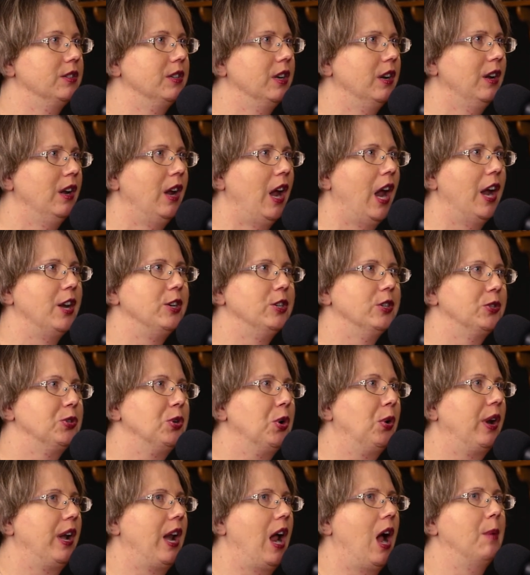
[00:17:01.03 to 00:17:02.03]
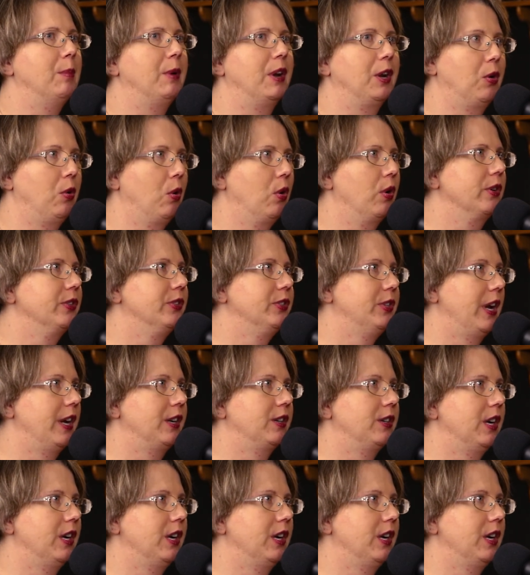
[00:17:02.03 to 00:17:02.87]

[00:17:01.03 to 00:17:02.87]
And just knowing how many cords that